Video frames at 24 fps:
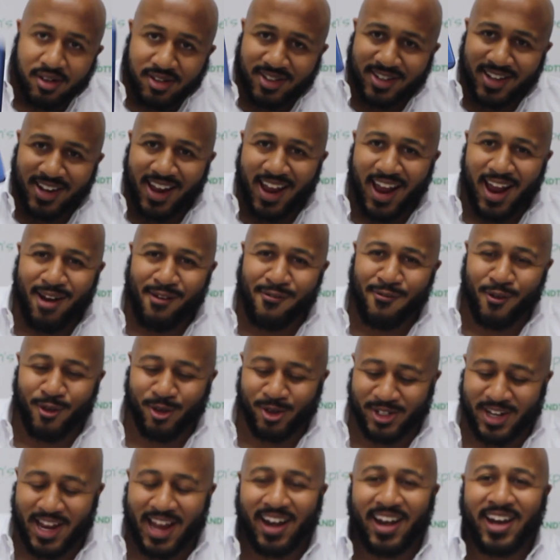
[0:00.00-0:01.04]
Still a
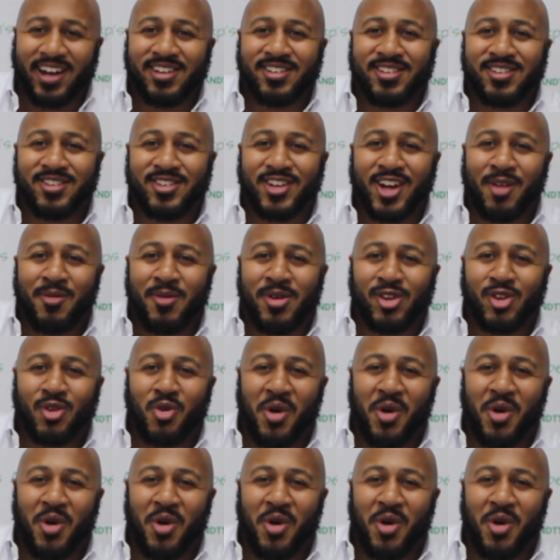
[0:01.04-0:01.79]
headphone jack, ladies and gentlemen.